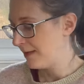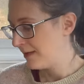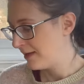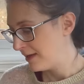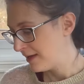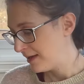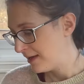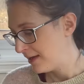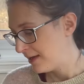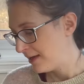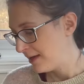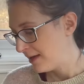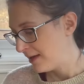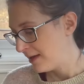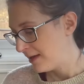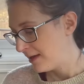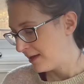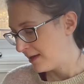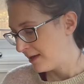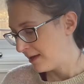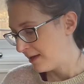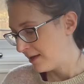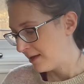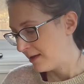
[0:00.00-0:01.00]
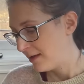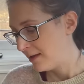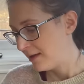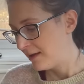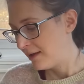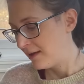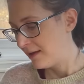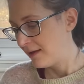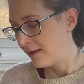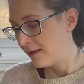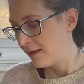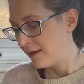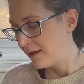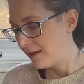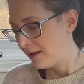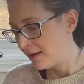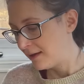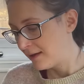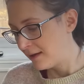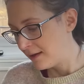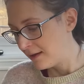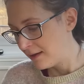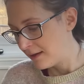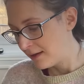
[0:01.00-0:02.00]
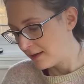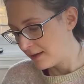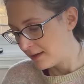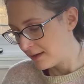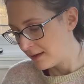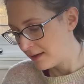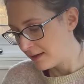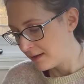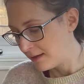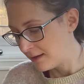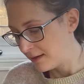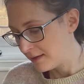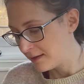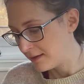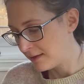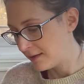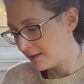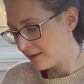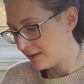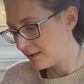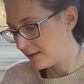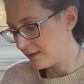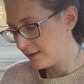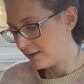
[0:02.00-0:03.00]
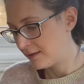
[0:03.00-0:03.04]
Nobody speaks.